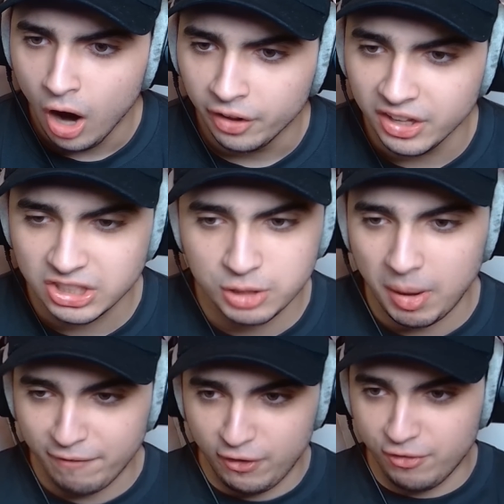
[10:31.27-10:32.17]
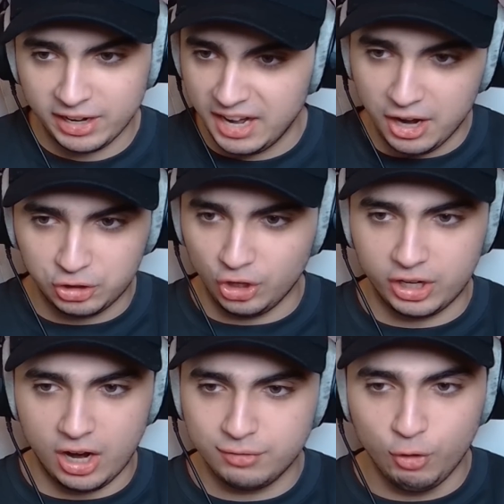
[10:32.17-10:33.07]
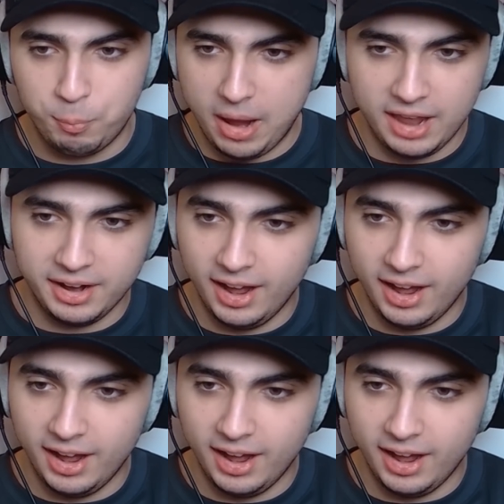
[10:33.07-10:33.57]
This is my favorite character in Kung Fu Panda.